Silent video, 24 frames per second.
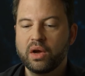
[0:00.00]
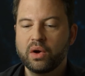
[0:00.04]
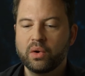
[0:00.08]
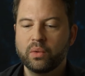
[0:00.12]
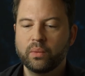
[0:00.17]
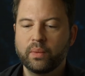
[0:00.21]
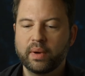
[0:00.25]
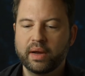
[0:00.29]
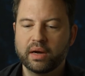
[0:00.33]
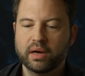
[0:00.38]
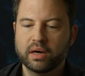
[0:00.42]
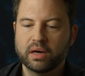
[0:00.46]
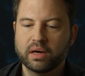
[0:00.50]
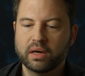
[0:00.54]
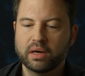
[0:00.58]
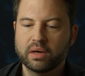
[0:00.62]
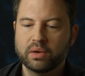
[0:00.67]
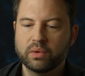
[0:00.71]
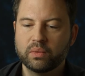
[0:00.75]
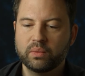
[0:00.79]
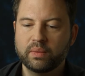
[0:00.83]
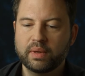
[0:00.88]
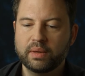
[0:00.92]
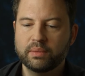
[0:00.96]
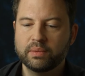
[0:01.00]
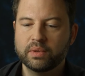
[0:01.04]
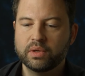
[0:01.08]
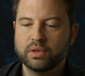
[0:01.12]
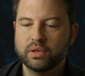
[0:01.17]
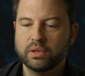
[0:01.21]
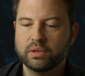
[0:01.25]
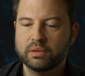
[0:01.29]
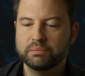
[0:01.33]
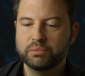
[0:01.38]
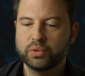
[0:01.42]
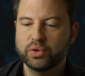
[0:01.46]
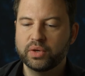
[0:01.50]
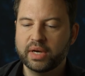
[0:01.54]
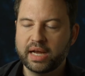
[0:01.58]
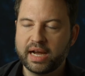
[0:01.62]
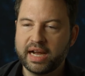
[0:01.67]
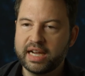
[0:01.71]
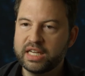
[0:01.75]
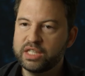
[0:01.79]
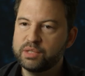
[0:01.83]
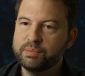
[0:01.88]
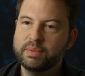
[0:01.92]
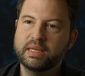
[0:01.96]
where we will put
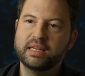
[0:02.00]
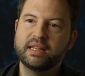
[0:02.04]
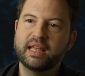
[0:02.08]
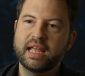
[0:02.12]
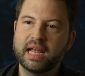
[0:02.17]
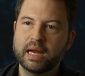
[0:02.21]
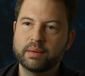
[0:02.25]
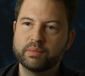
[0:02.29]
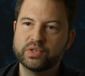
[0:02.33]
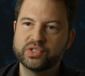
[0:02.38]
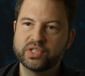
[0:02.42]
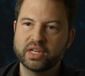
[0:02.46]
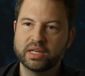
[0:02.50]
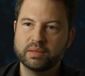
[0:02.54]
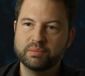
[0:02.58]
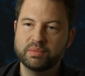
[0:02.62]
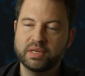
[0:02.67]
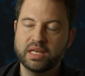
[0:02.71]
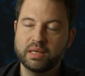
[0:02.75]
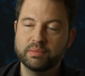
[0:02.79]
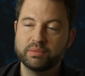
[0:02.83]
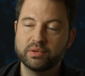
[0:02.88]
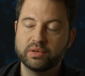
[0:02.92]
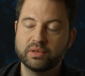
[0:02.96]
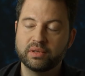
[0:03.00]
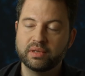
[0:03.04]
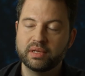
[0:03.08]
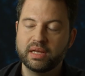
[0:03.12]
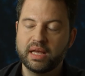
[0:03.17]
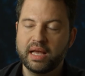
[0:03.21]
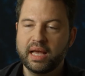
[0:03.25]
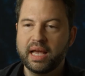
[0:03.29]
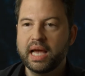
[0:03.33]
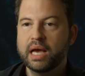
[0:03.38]
high-speed cameras on people